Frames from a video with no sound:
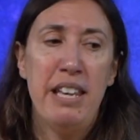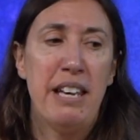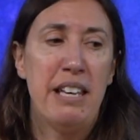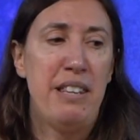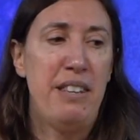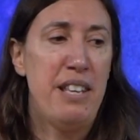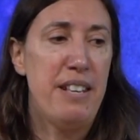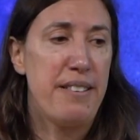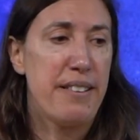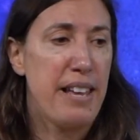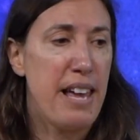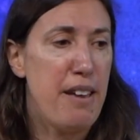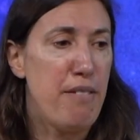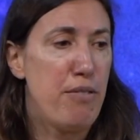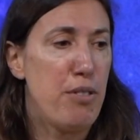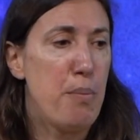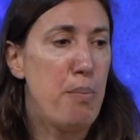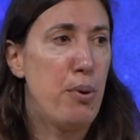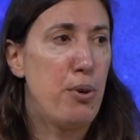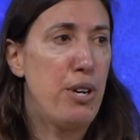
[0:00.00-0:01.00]
and this
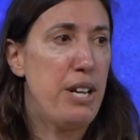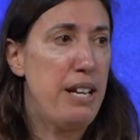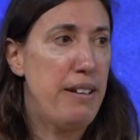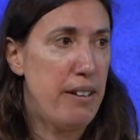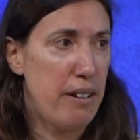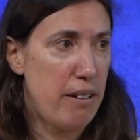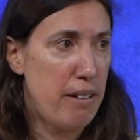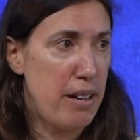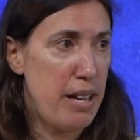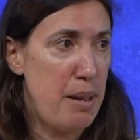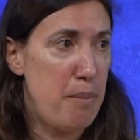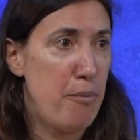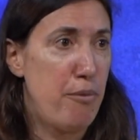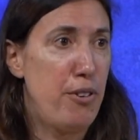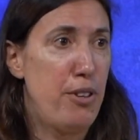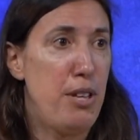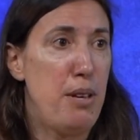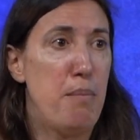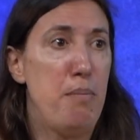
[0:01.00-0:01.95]
gave the body time for the